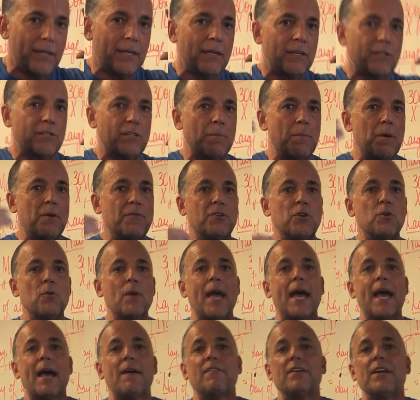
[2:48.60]
Some of you
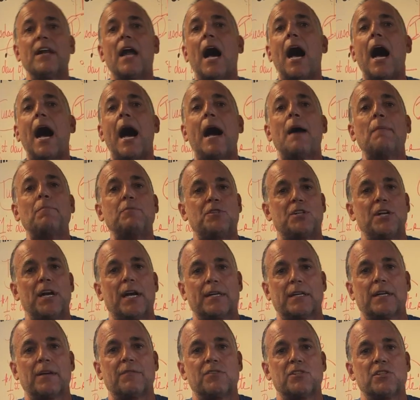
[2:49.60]
have an
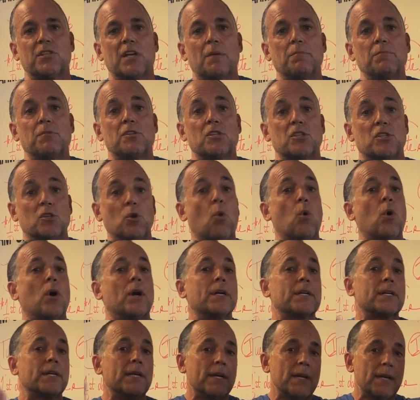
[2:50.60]
object of some
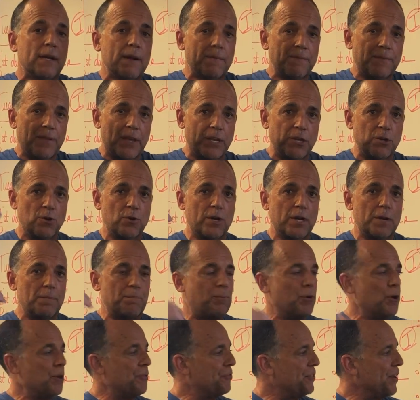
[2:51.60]
sort that you can
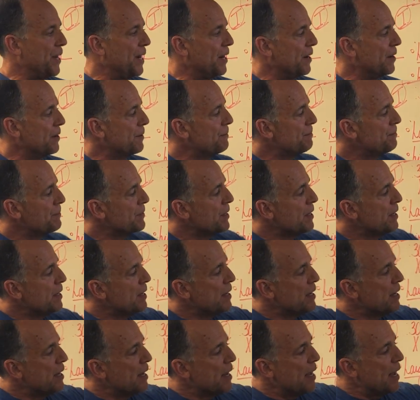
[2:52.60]
put there.
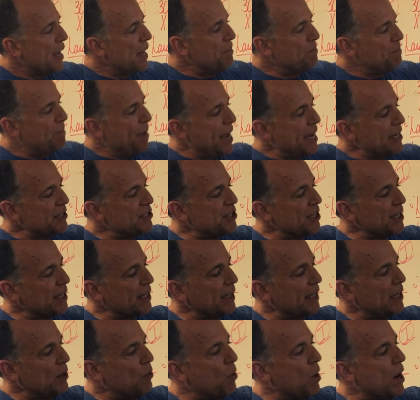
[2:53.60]
And
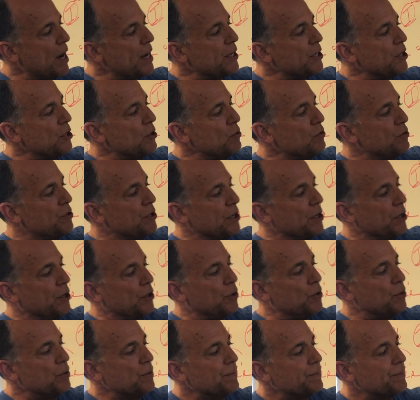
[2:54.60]
basically what you
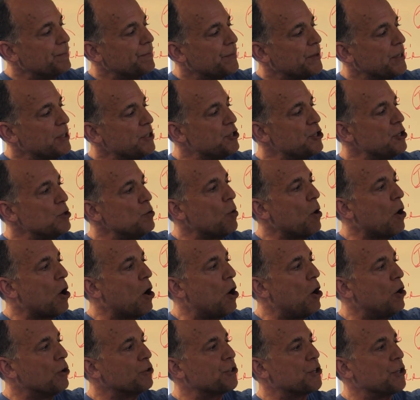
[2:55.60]
do is you
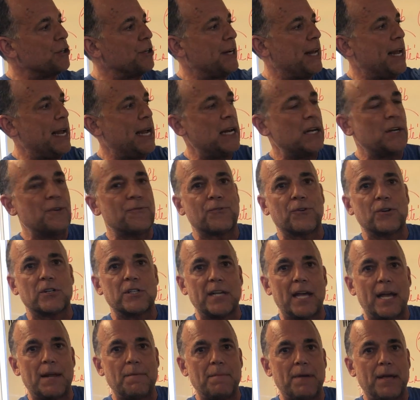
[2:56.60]
alternate for
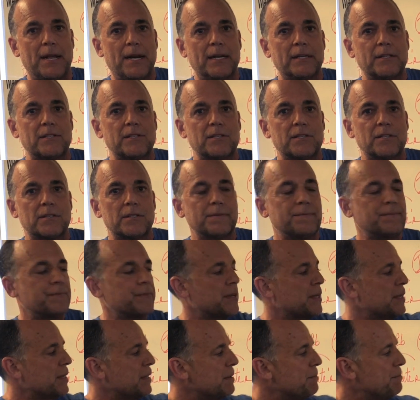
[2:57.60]
10 minutes.
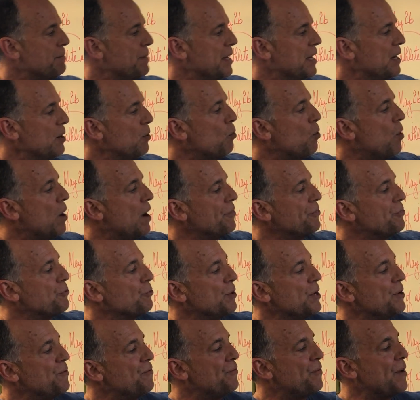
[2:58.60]
Minute 1,
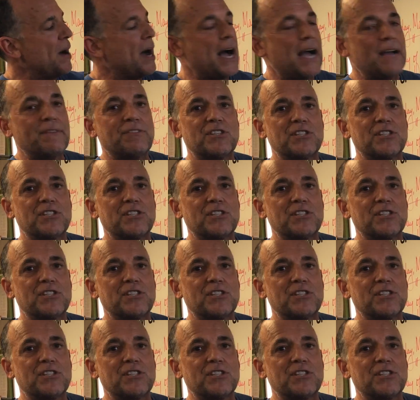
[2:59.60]
3, 5,